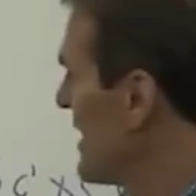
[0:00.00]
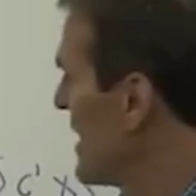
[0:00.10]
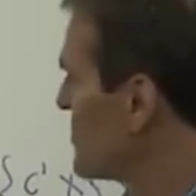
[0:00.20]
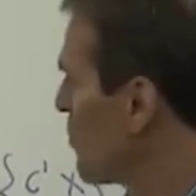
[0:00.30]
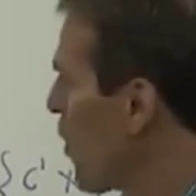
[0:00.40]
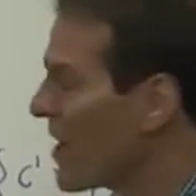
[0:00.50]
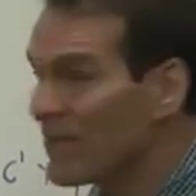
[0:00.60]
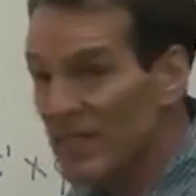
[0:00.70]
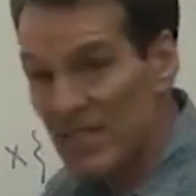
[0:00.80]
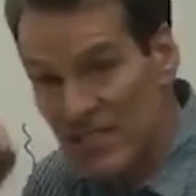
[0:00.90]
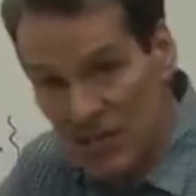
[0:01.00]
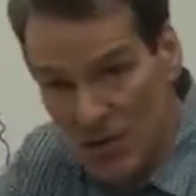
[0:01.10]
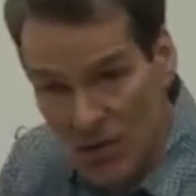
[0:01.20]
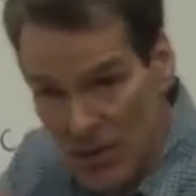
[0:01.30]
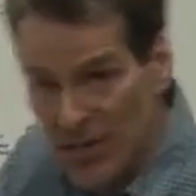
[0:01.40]
Each one of these
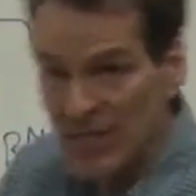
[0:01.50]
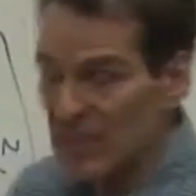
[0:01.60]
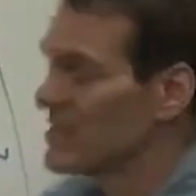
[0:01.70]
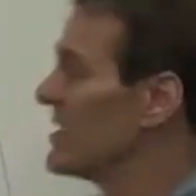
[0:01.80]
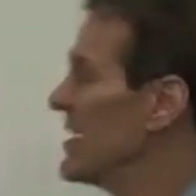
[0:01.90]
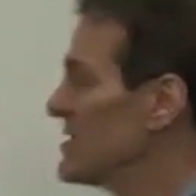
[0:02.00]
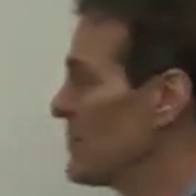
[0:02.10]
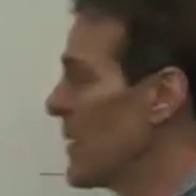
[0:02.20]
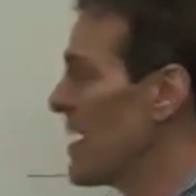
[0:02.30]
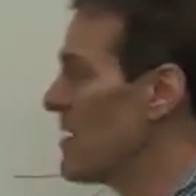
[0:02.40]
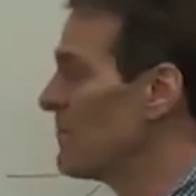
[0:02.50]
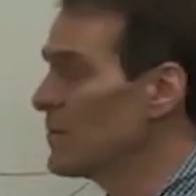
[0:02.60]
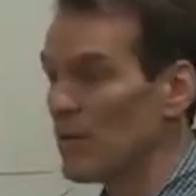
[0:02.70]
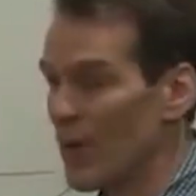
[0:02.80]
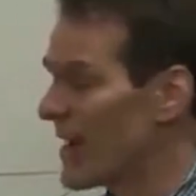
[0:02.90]
securities is a payoff
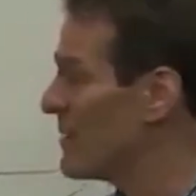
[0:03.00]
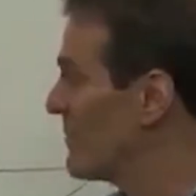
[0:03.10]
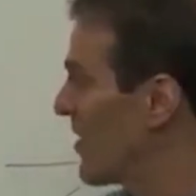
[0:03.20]
with a random